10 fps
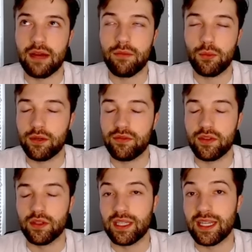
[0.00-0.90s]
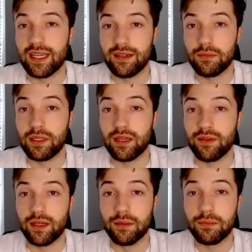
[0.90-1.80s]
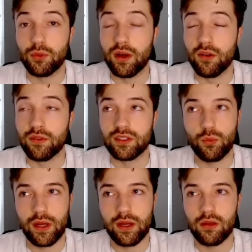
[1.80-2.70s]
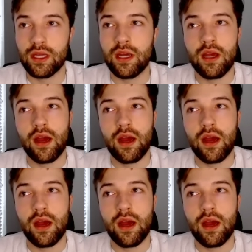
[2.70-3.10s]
I have a weird feeling he ended up giving up twelve as well.